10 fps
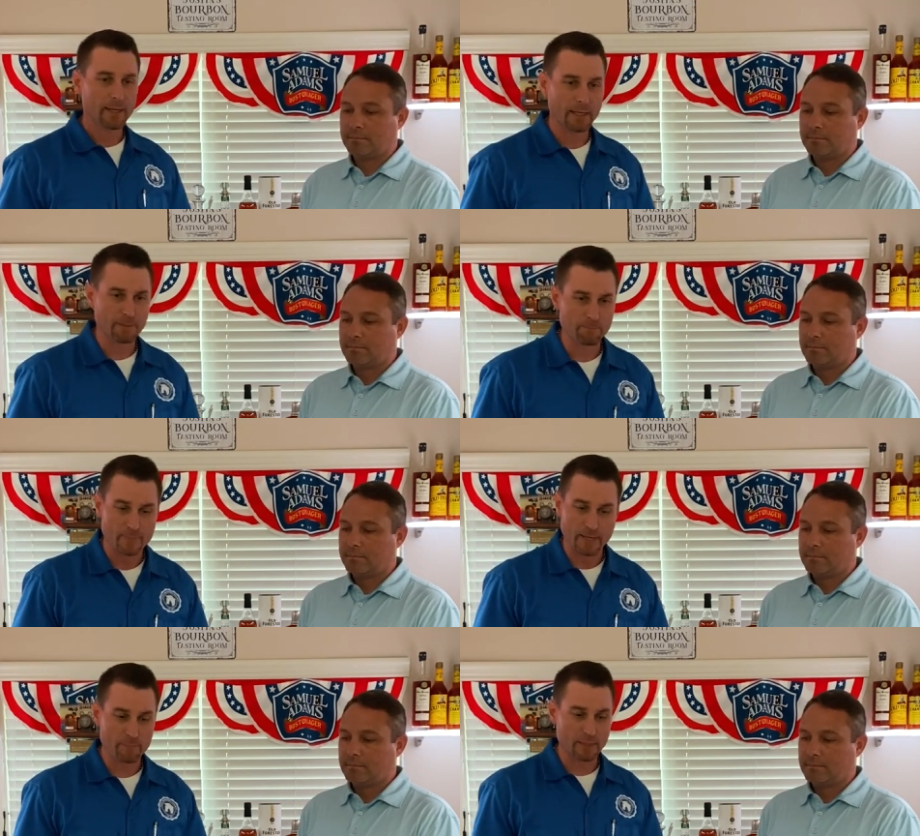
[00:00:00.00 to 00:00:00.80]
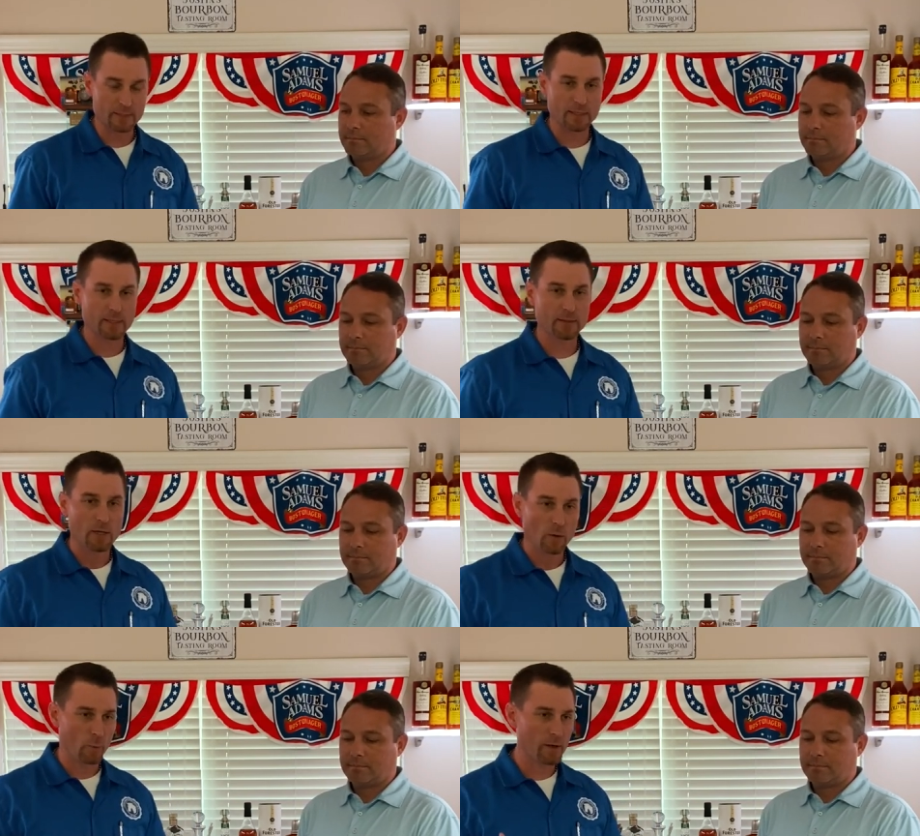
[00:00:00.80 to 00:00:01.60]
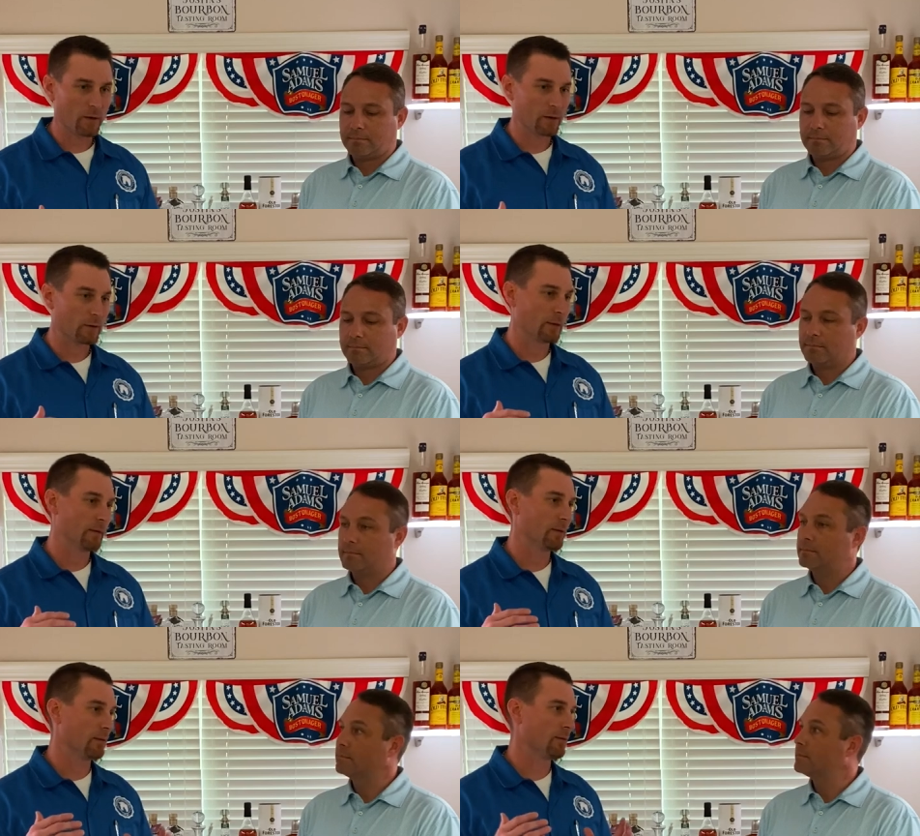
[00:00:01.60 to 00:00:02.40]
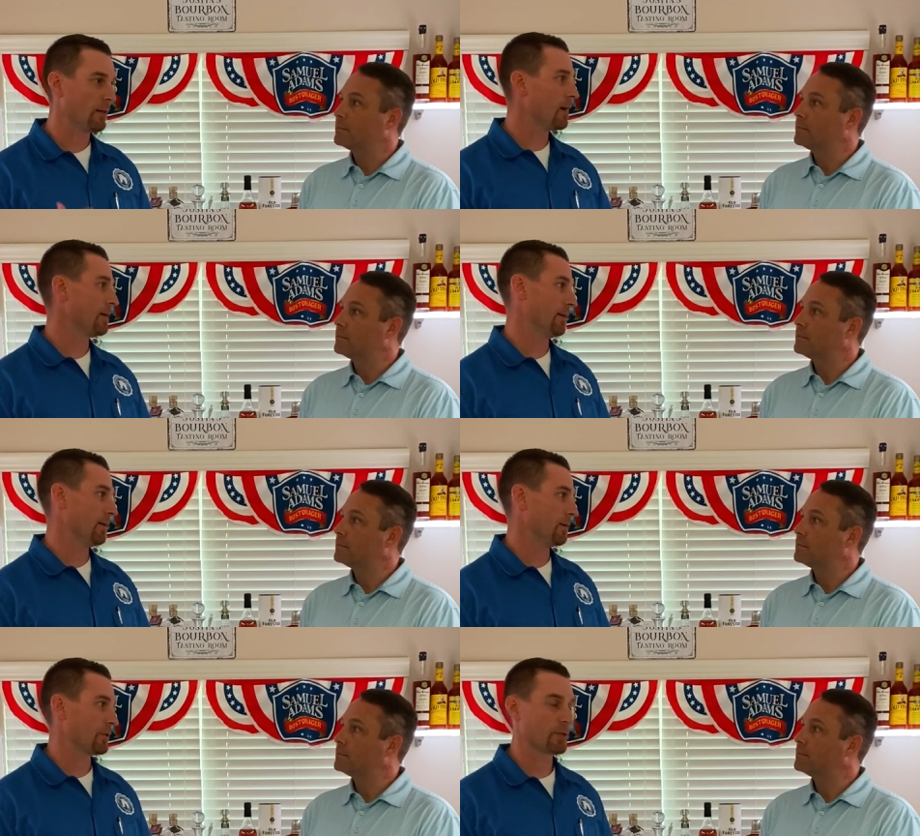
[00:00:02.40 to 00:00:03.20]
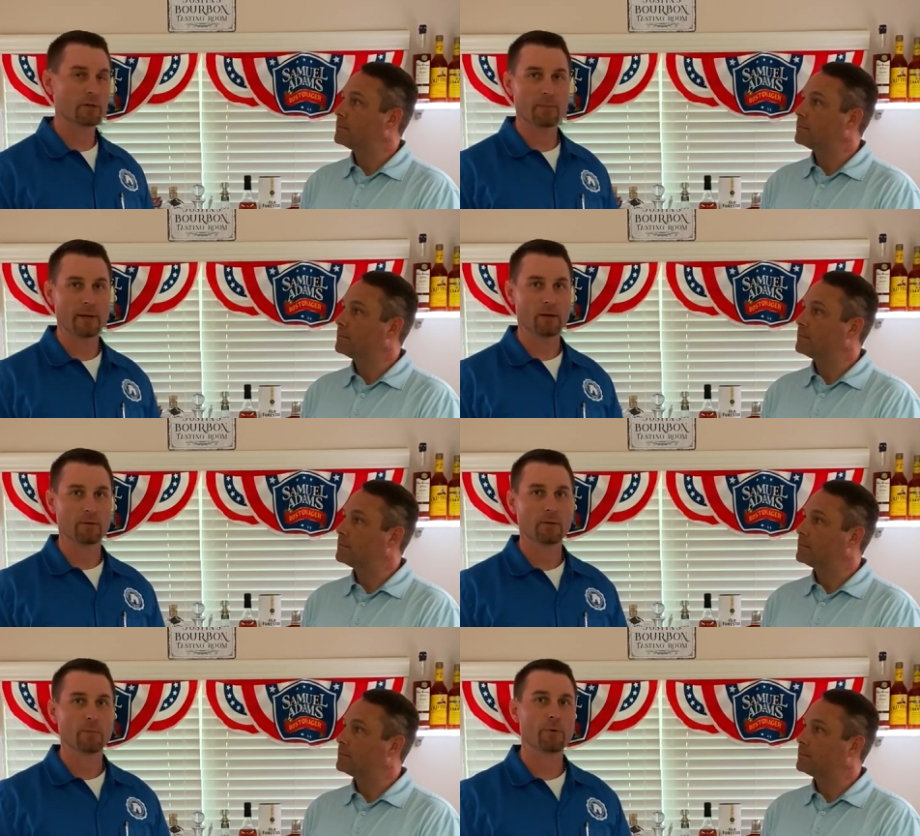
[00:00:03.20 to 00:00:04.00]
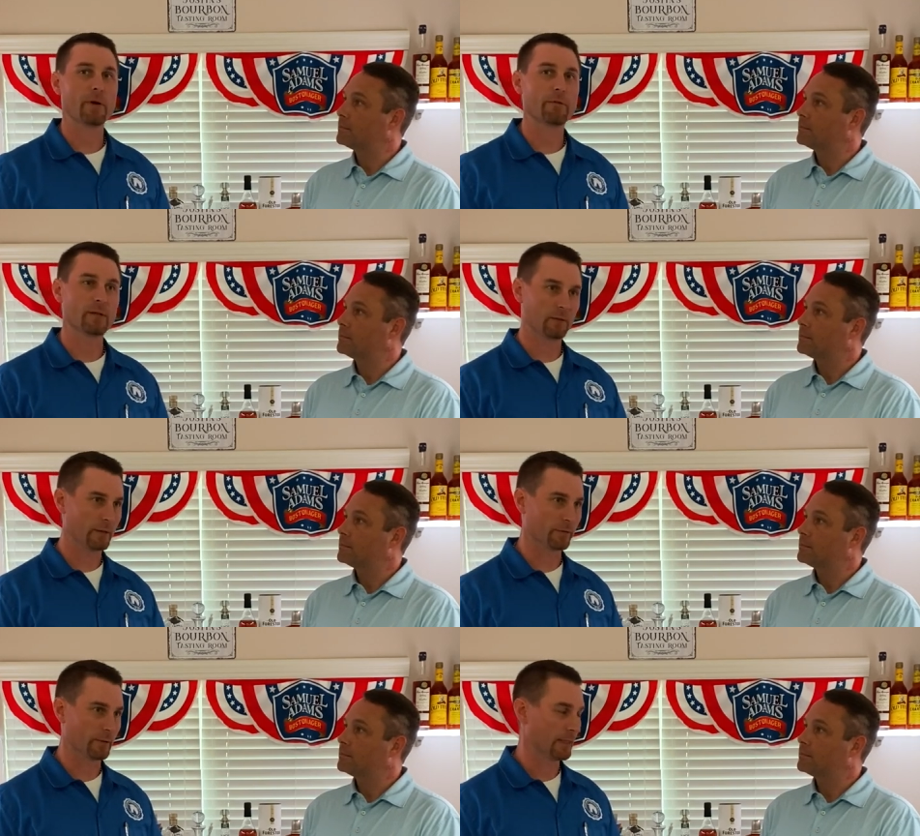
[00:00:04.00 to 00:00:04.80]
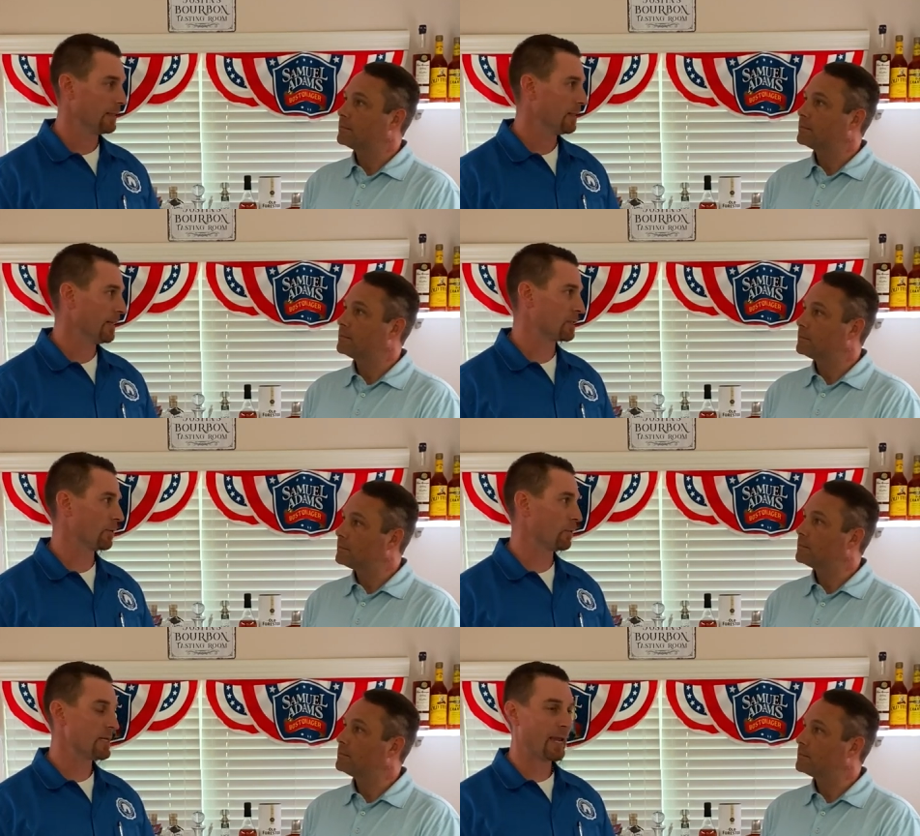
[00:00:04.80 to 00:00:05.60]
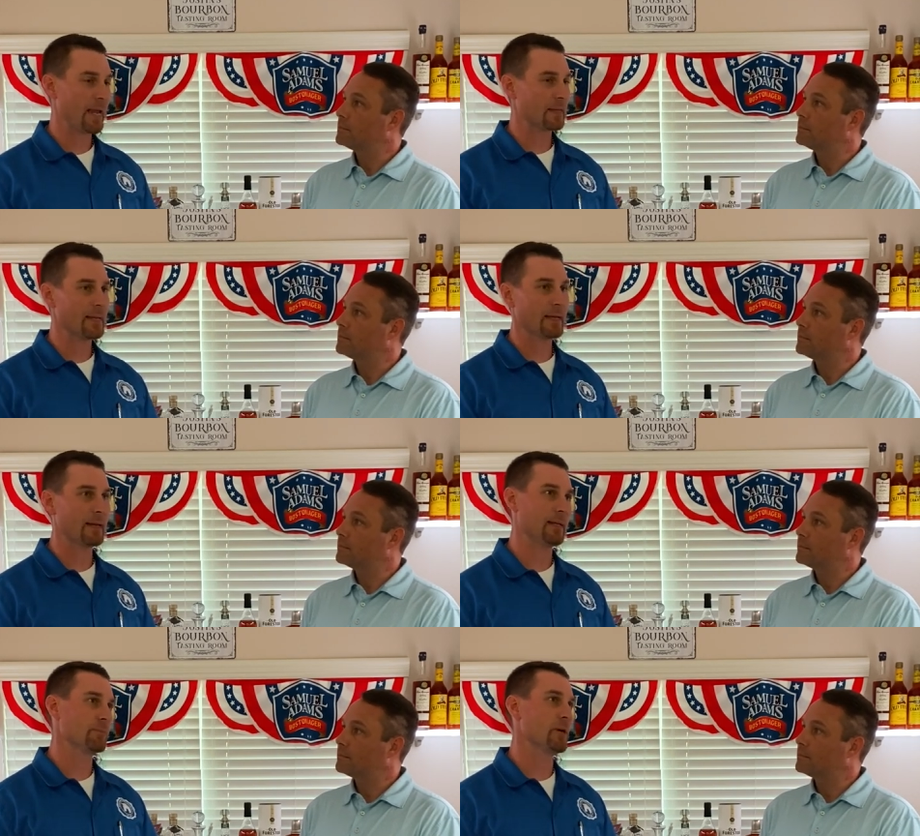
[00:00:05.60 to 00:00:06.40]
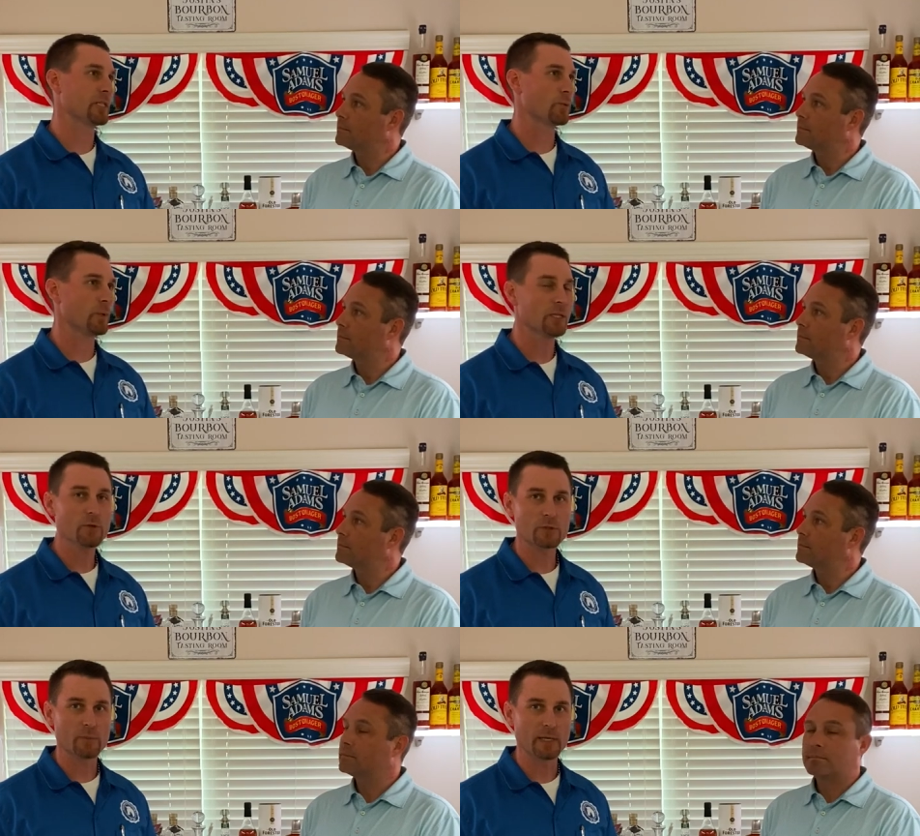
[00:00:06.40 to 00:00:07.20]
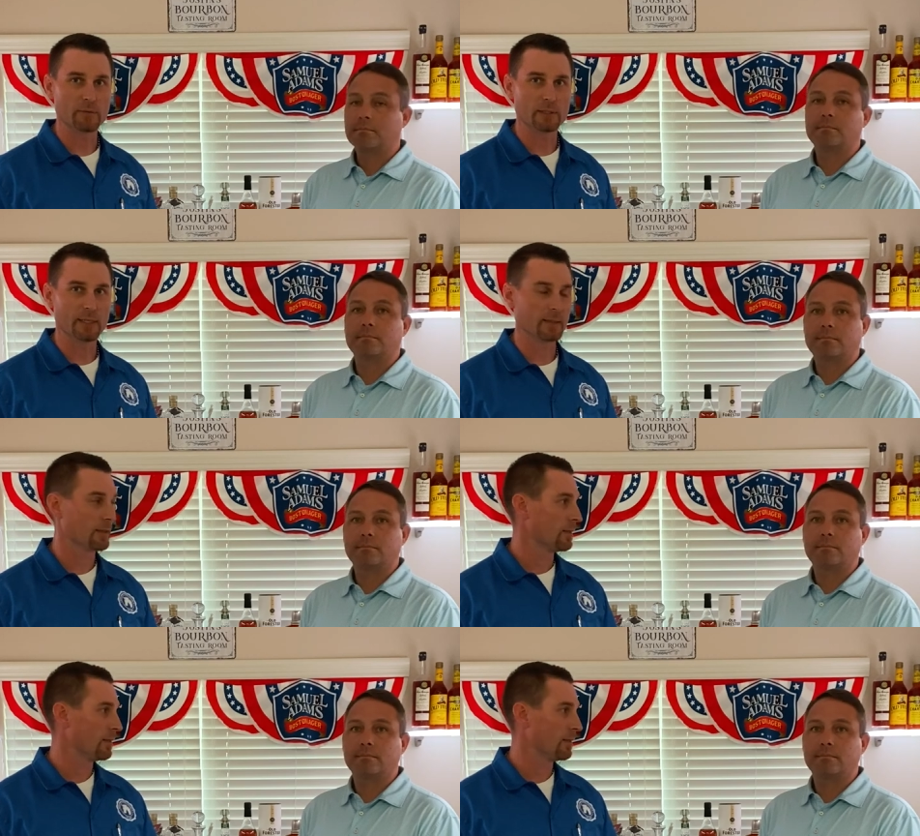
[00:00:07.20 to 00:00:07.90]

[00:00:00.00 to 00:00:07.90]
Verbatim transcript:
Speaker 1: And that being said, we are allotted a certain amount per every delivery. And so we can't get as much as we used to be able to get